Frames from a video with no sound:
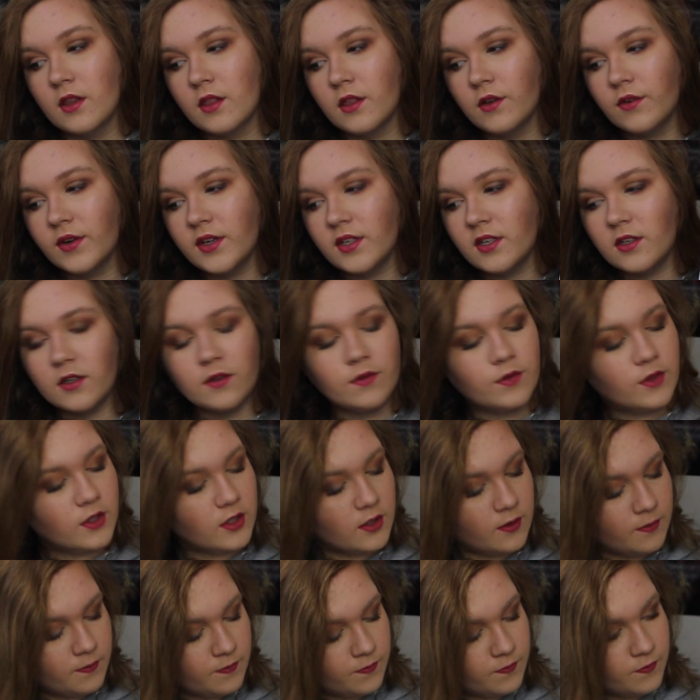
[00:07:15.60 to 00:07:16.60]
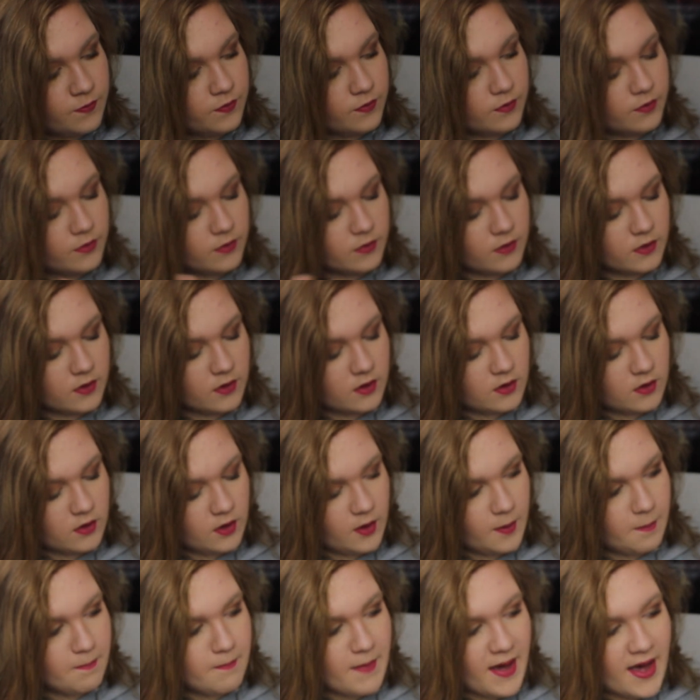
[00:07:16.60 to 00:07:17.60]
The rest of them,
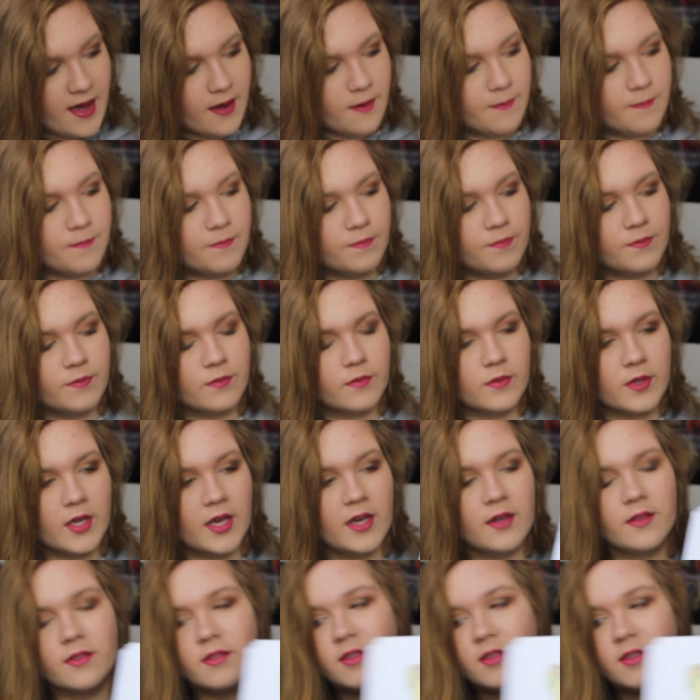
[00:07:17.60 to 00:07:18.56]
meh. Okay,